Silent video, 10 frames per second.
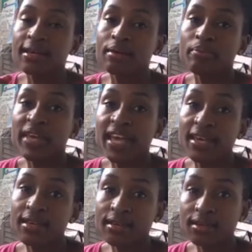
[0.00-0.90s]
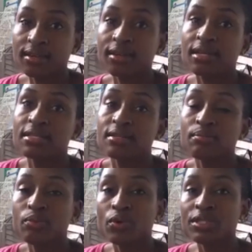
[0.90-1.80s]
paying is
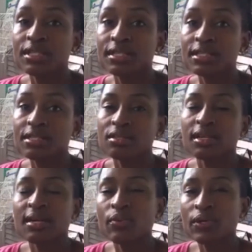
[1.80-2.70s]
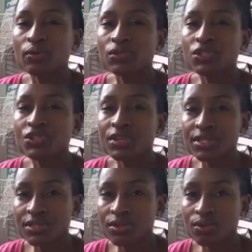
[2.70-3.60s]
important. It's not that we don't
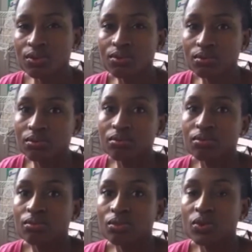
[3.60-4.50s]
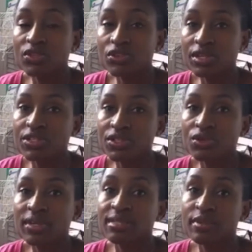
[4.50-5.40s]
trust you. We trust you,
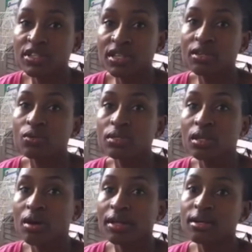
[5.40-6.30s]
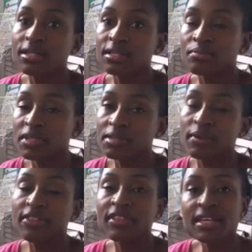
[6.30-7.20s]
especially those loyal customers,
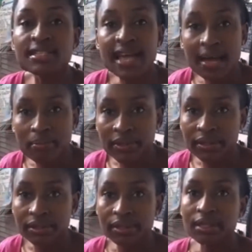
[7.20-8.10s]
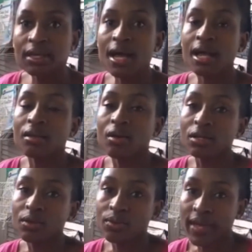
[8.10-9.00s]
but things happen along
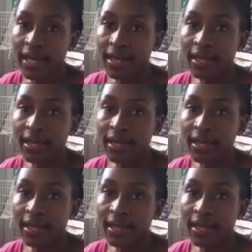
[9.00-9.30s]
the way,